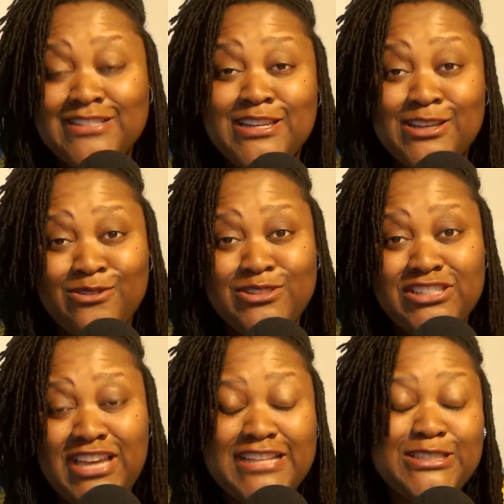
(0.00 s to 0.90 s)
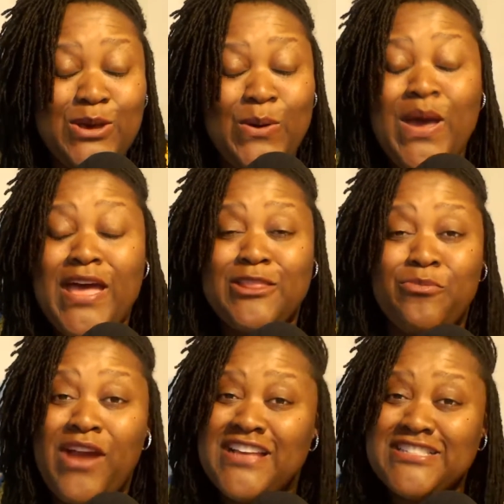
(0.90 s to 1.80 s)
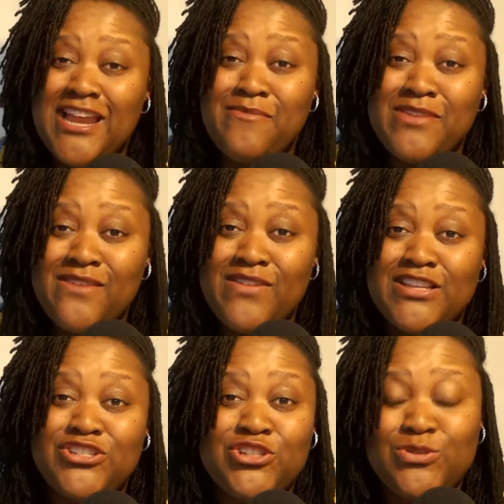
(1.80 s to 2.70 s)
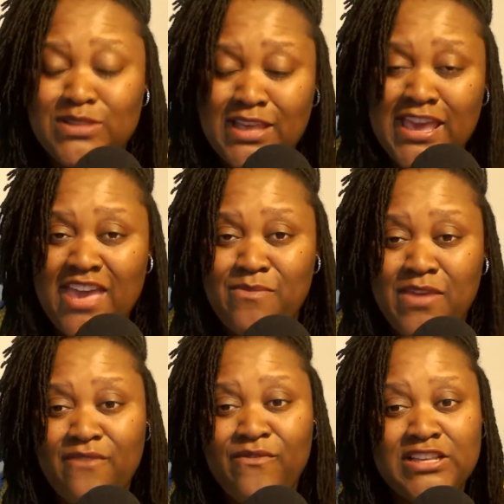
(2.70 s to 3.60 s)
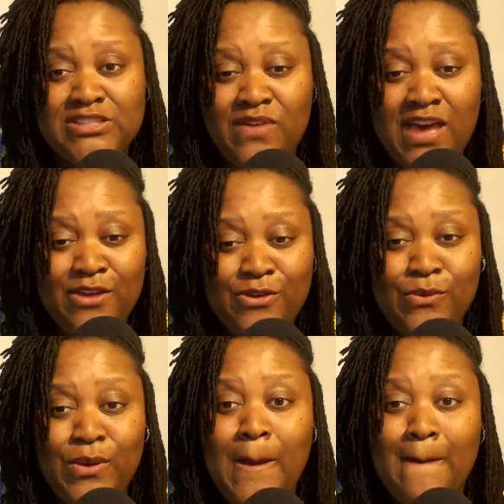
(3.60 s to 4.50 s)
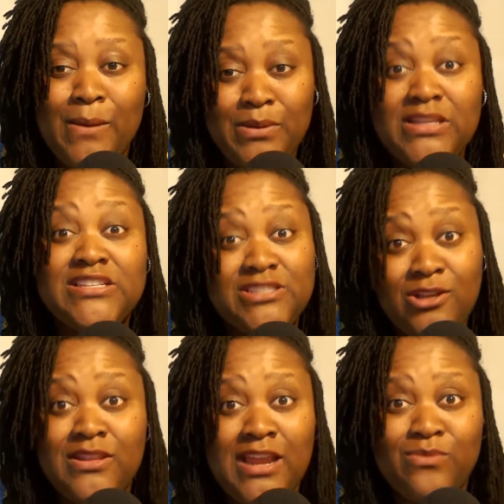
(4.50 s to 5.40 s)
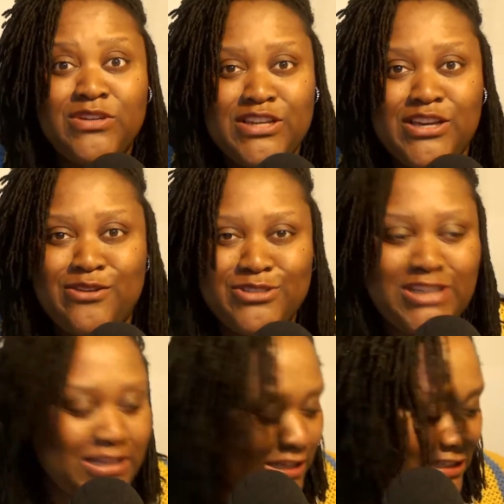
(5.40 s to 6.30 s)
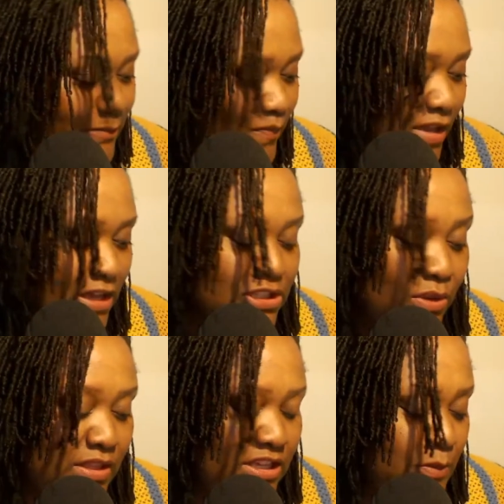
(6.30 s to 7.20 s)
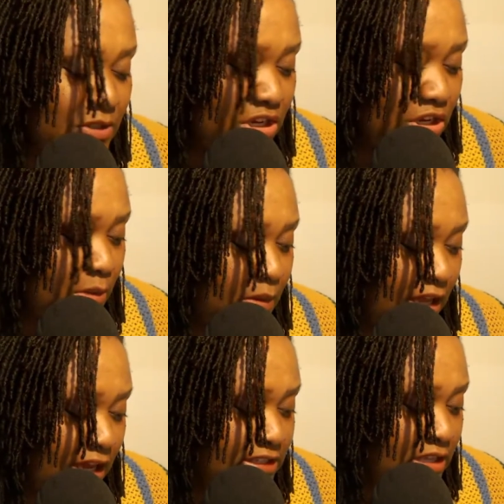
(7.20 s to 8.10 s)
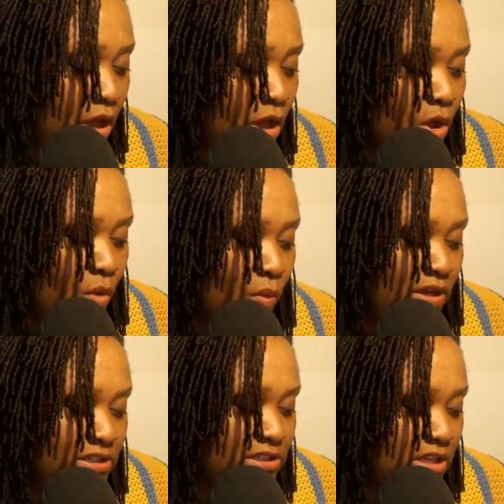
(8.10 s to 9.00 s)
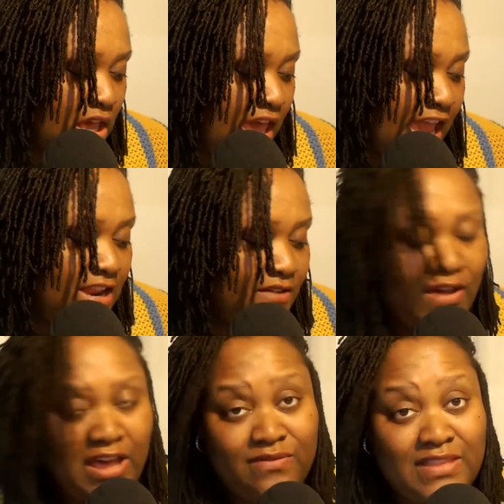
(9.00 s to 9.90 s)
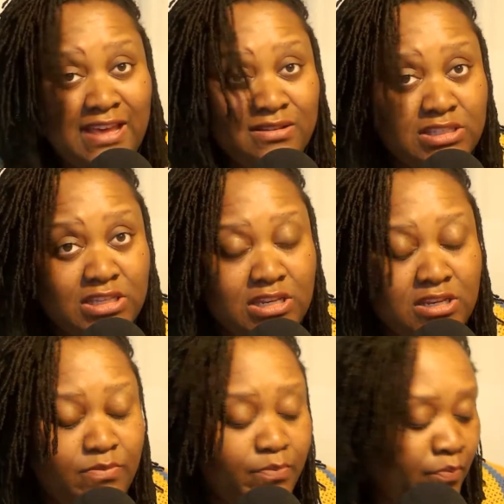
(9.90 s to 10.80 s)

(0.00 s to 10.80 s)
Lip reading: to negotiate. So the price that I'm giving is just what they gave me at face value, but please know that I would negotiate this. So this particular place was 85,000